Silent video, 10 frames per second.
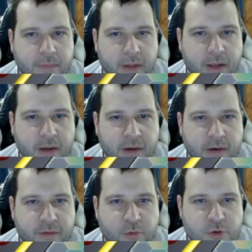And
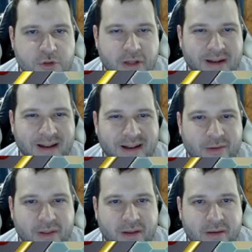unfortunately, I did not do
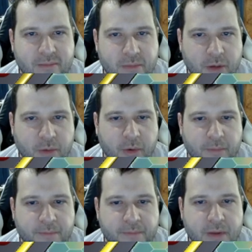that. But here we go.
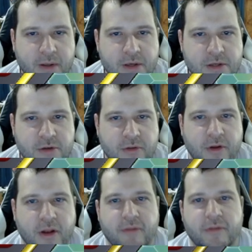So they're
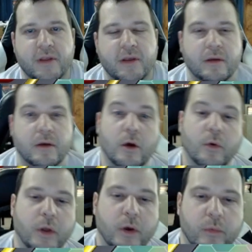gonna have the
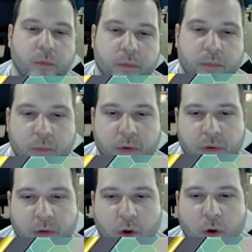
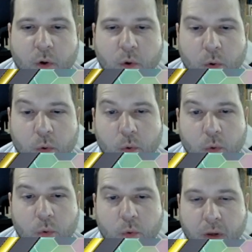
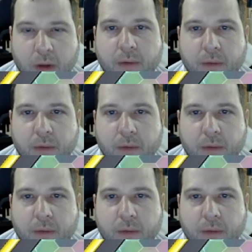okay.